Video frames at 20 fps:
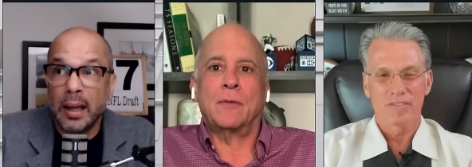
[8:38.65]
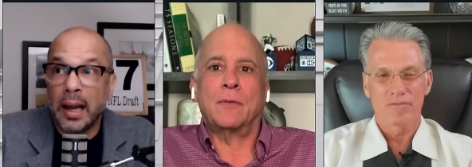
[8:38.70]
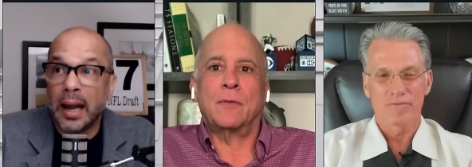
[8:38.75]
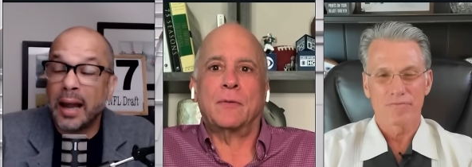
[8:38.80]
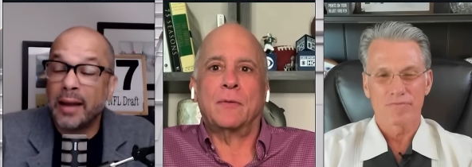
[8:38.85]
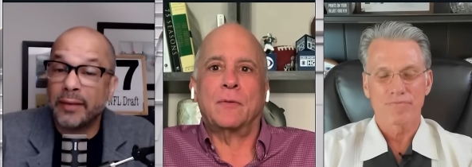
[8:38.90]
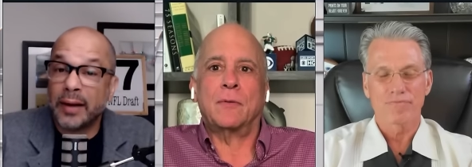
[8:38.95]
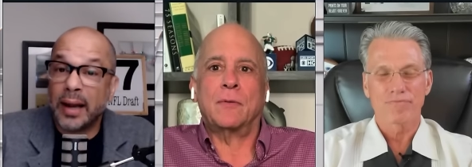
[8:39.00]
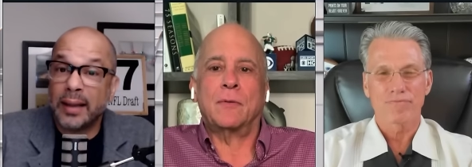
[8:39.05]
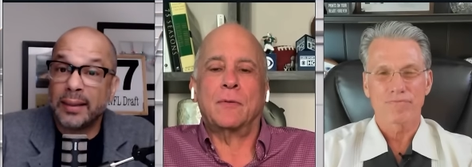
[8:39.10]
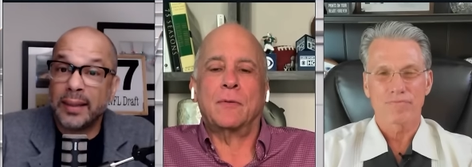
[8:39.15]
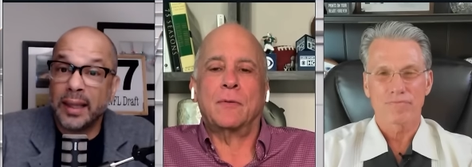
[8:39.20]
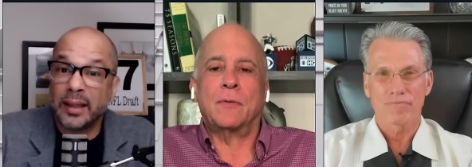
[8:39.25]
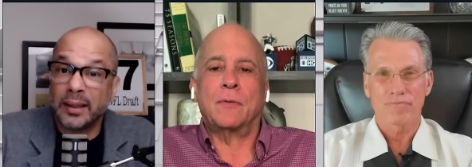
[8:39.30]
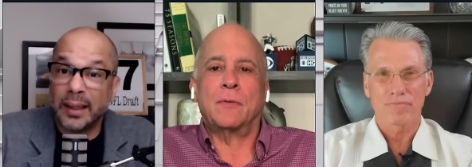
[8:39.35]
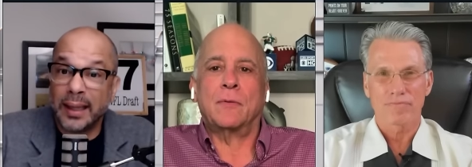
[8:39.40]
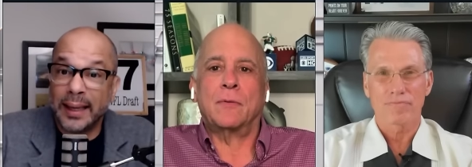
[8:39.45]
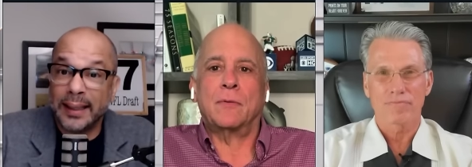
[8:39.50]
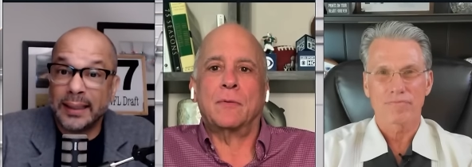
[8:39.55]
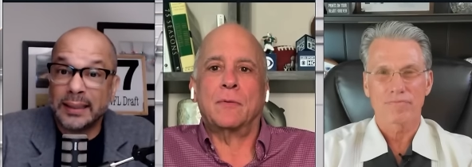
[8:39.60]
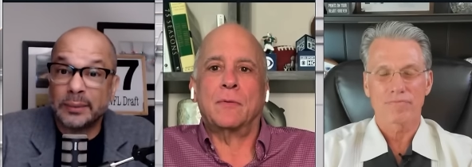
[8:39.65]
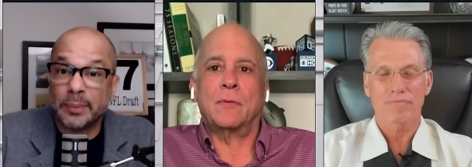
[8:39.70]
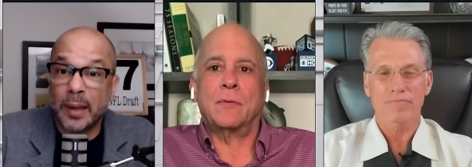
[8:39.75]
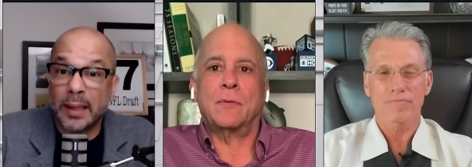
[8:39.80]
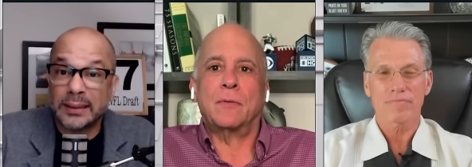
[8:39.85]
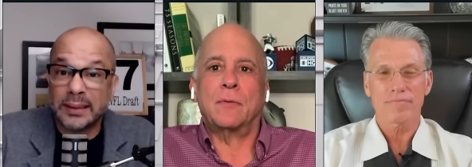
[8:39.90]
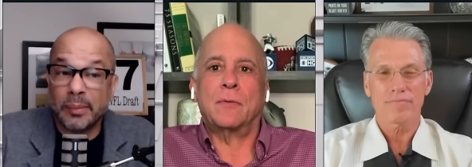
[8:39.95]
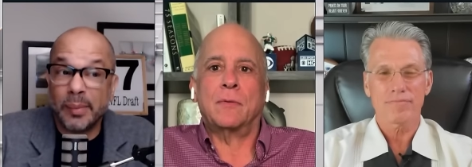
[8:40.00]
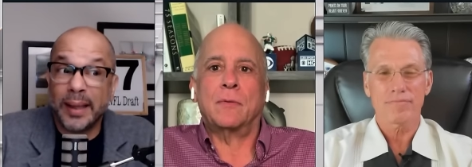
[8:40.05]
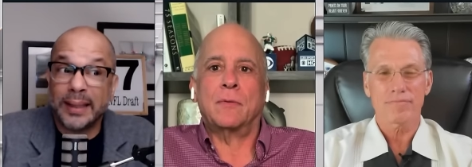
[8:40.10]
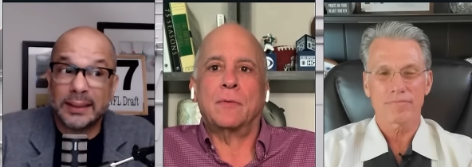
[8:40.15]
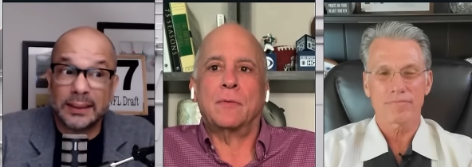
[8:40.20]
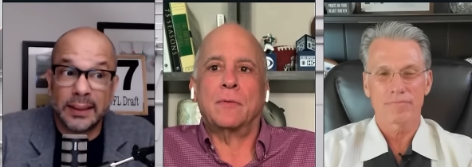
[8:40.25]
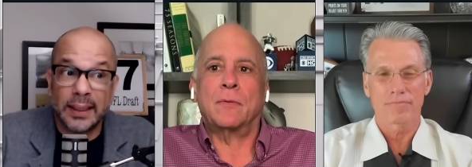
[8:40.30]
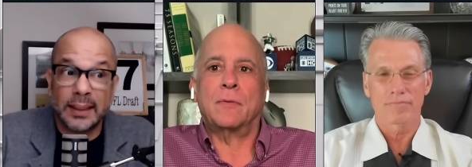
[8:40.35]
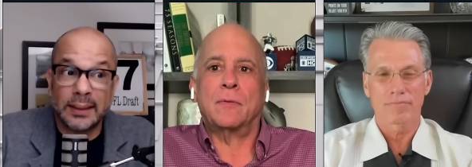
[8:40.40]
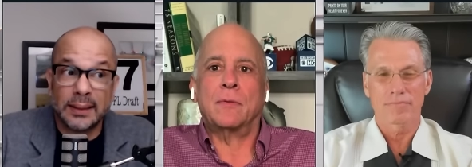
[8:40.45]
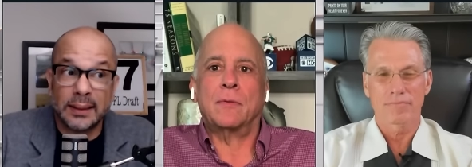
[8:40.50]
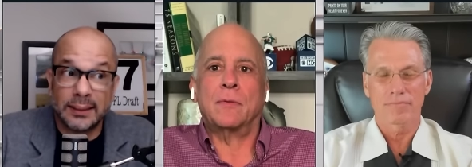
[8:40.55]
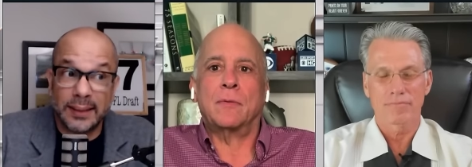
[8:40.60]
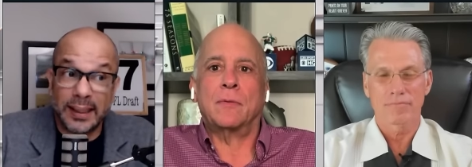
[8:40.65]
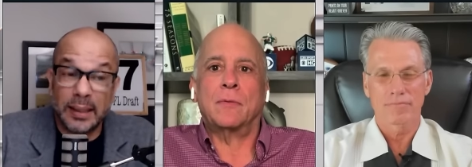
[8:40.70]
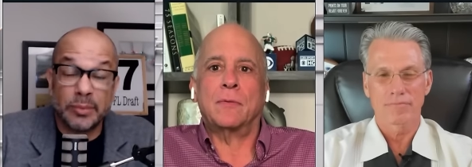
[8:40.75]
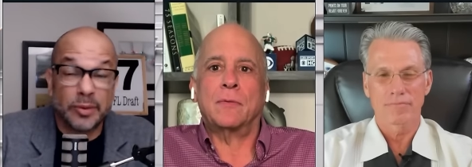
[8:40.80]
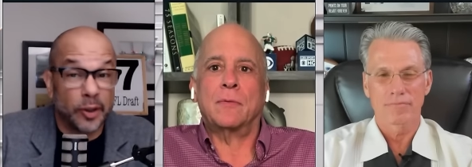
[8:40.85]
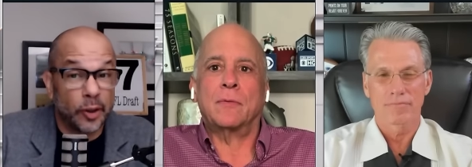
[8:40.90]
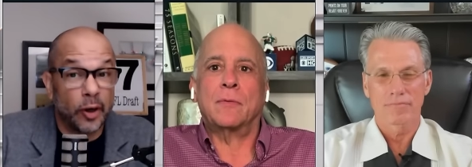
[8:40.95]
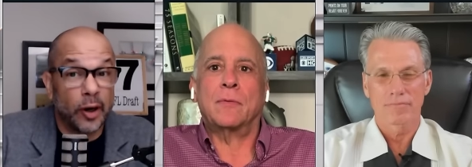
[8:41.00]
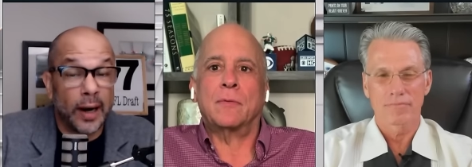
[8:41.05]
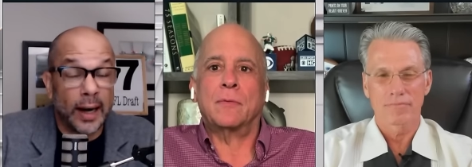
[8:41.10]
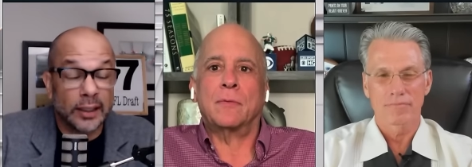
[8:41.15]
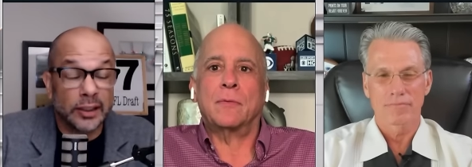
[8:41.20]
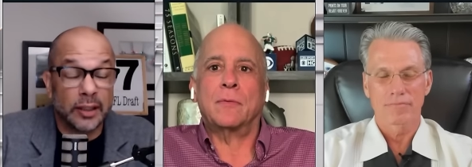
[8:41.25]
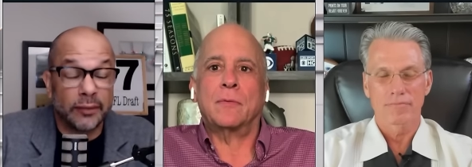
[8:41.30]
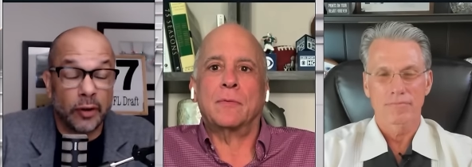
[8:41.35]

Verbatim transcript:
Speaker 1: I, I think landing spots that make sense and teams that are actually,